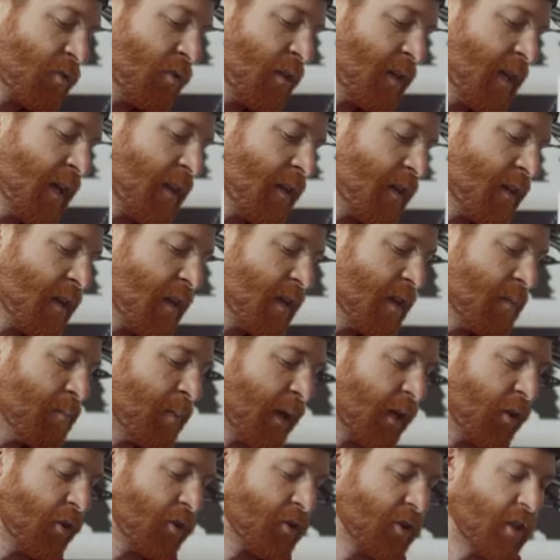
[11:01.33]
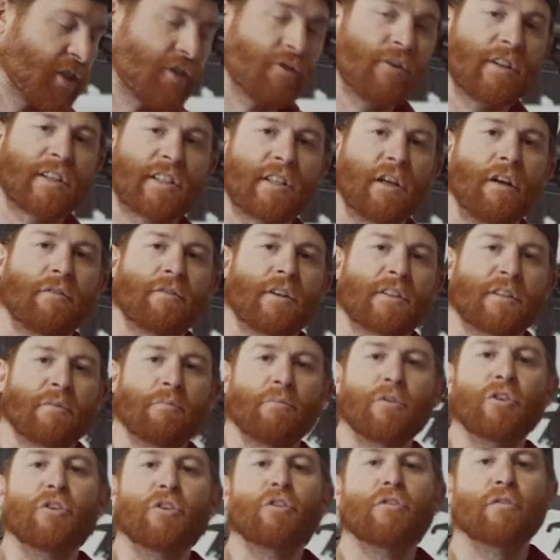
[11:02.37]
sure that the barrel adjuster itself doesn't
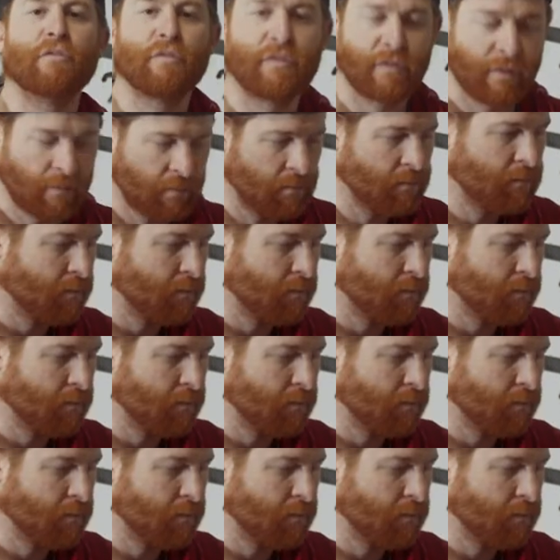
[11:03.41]
move